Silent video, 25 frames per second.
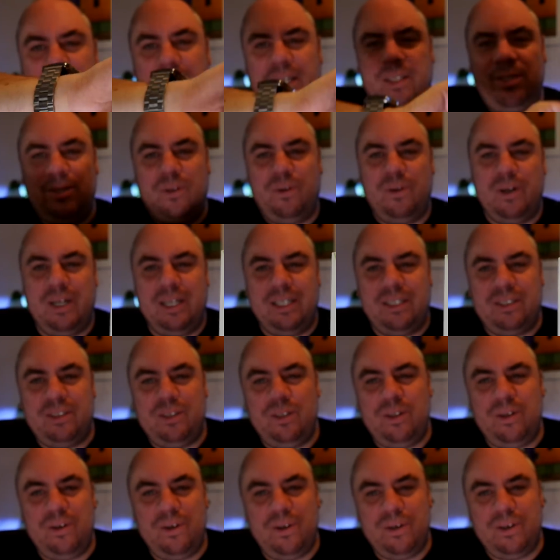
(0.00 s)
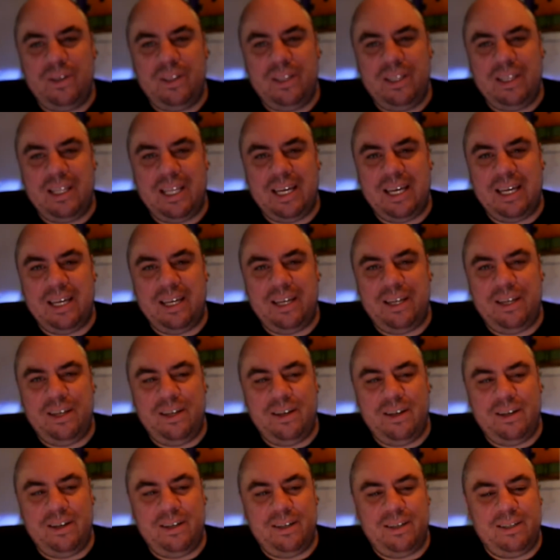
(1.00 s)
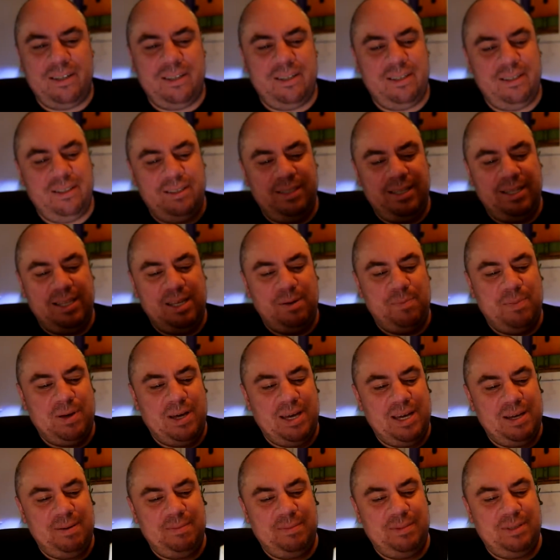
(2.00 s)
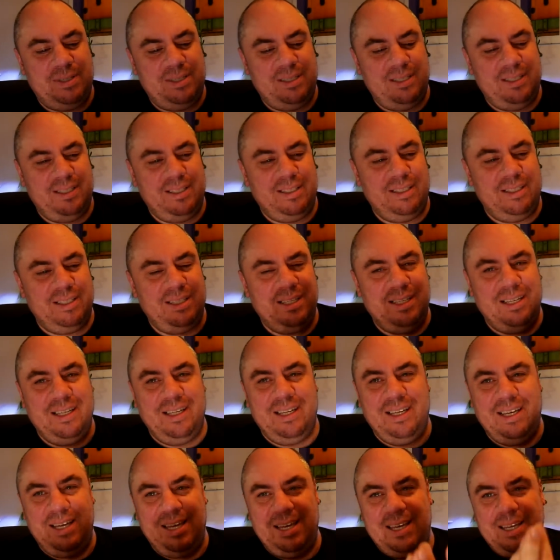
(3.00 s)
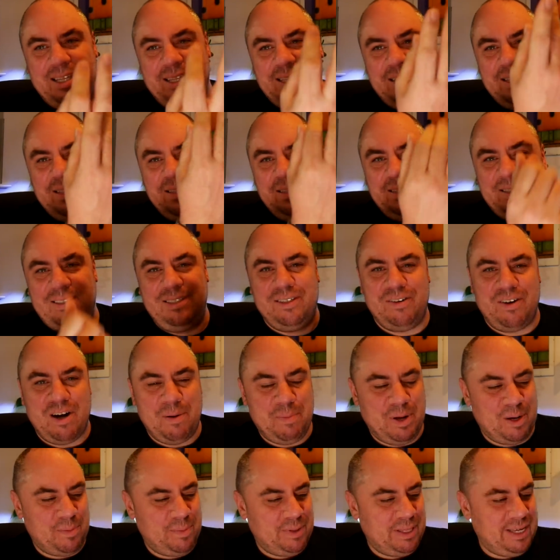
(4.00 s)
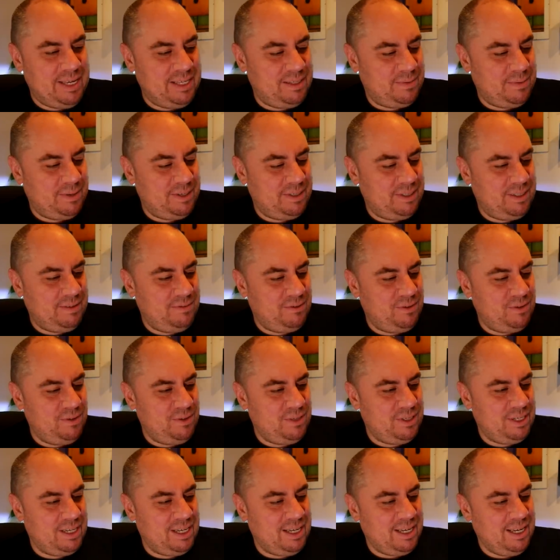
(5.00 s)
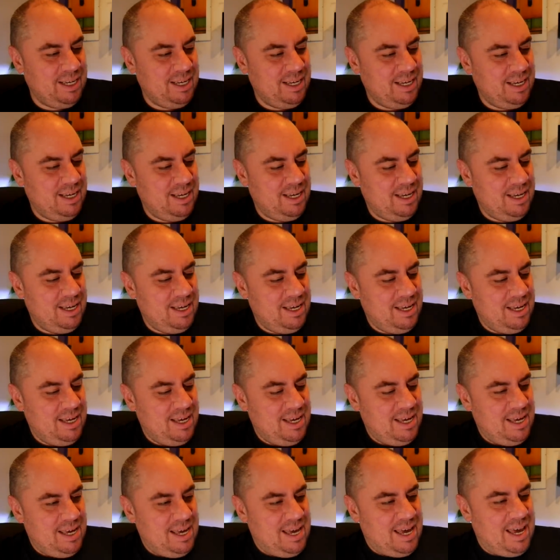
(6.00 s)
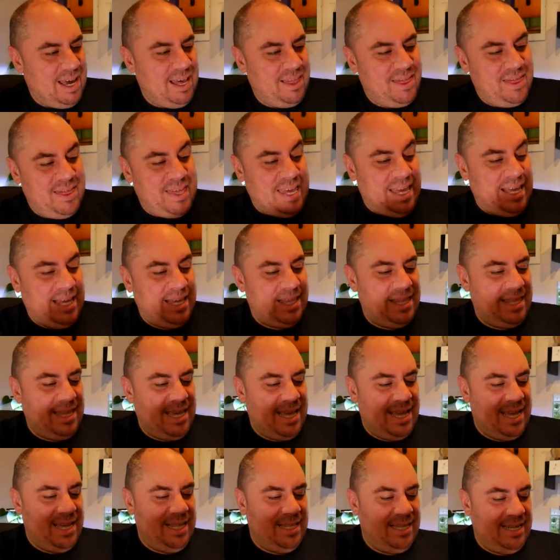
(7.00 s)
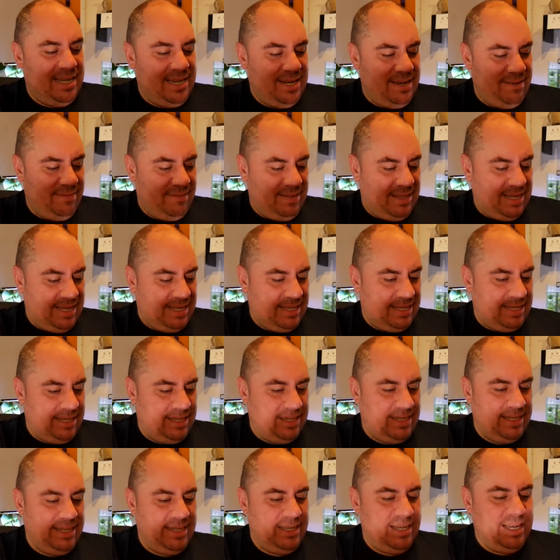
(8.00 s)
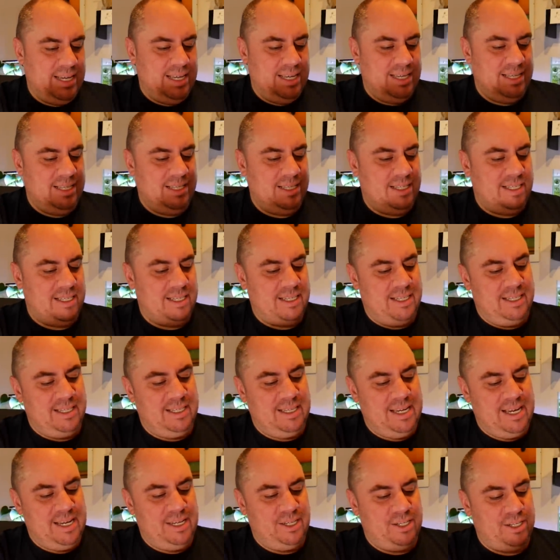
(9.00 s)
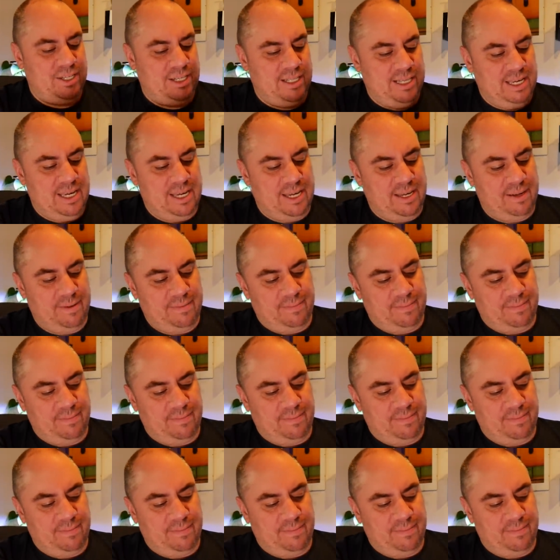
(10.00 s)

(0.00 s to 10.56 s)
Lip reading: So it's not like your lily pipes and ceramic plates where it's diffusing. I think the idea of this is essentially